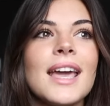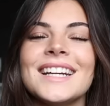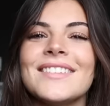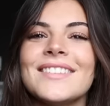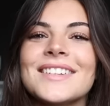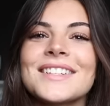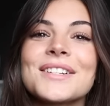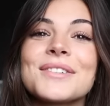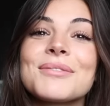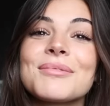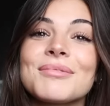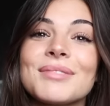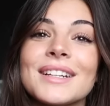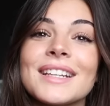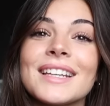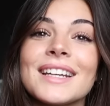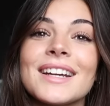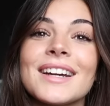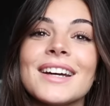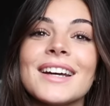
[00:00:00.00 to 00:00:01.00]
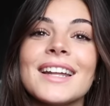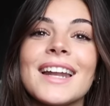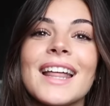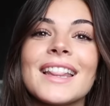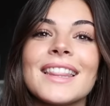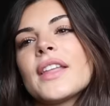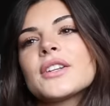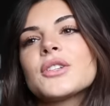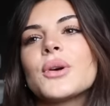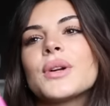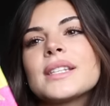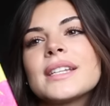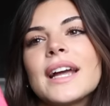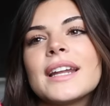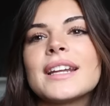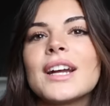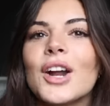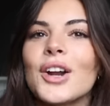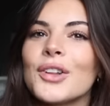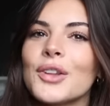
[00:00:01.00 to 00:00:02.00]
It was just really good, and like towards the
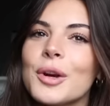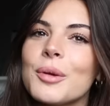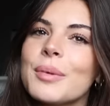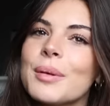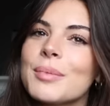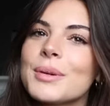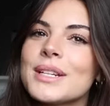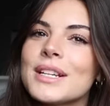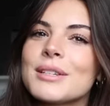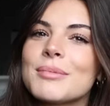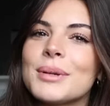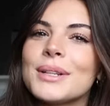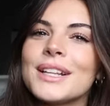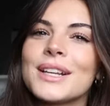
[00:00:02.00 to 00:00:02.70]
end it got a little bit predictable,